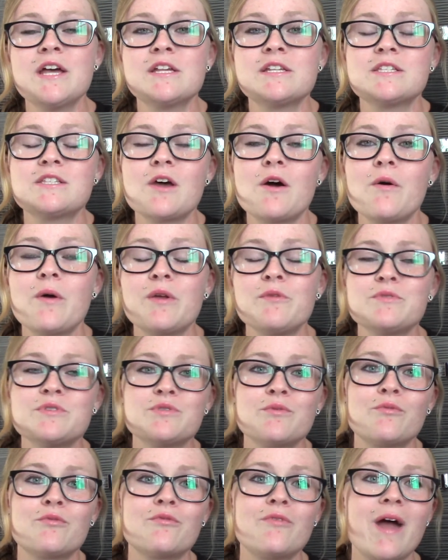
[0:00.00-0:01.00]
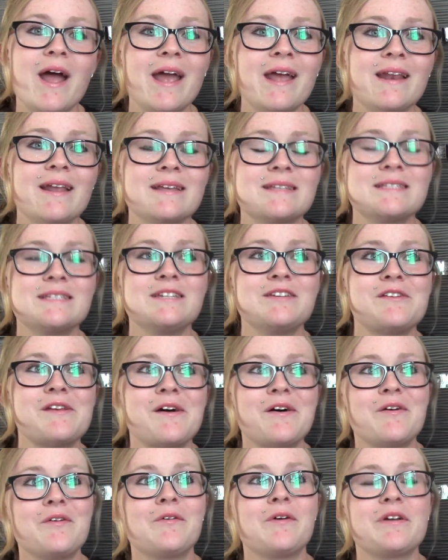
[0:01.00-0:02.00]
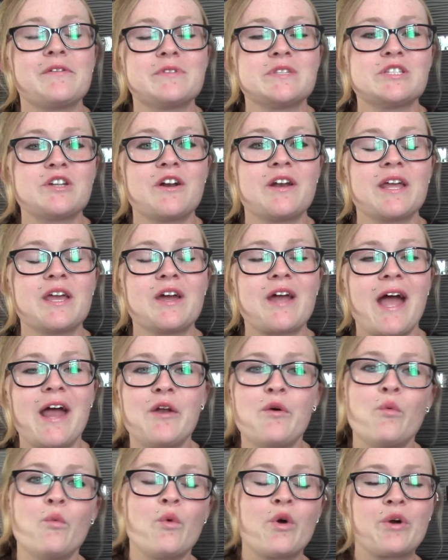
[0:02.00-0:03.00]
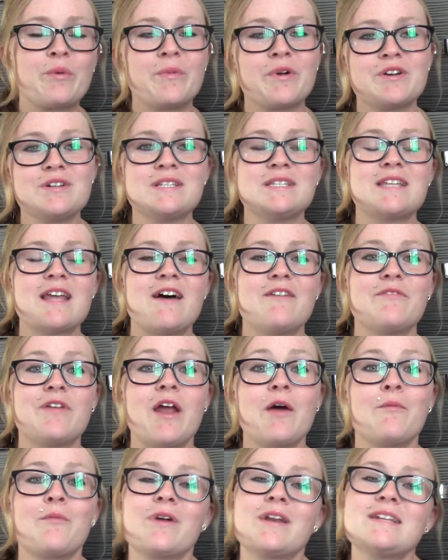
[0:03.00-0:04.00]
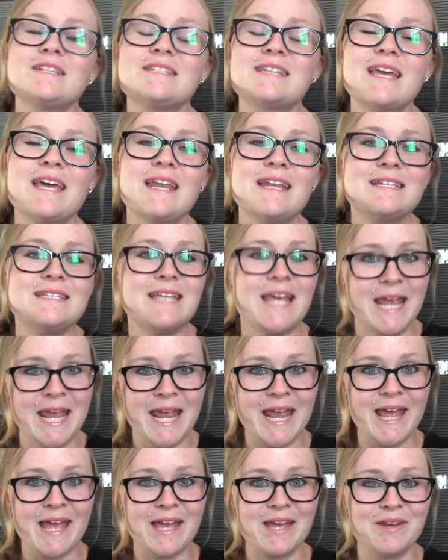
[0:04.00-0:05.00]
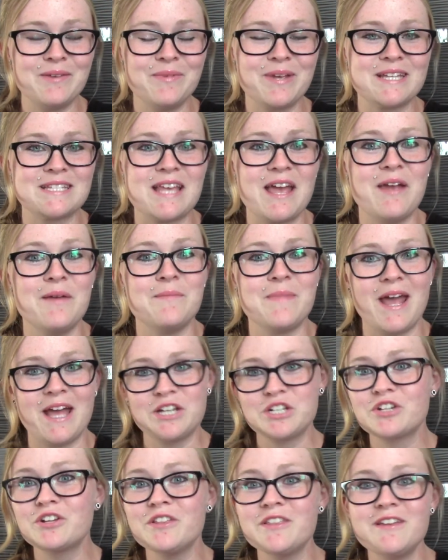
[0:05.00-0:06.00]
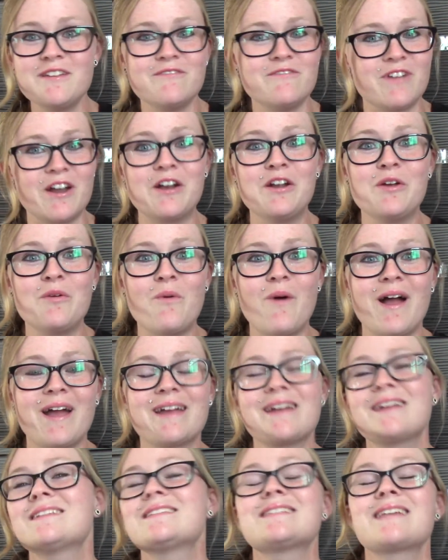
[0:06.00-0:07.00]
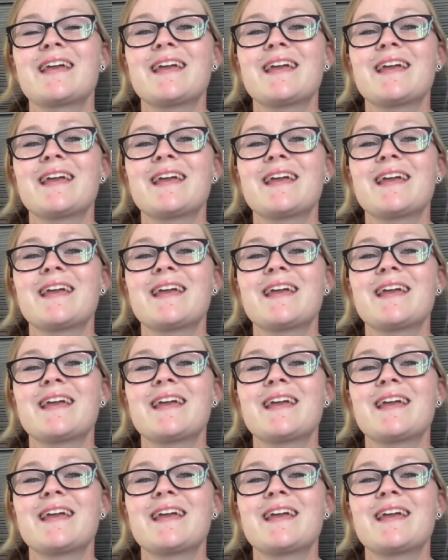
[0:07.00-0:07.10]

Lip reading: So it was right as, it was starting to get kind of warmer and stuff, and I wanted to get a tan because I am naturally very white.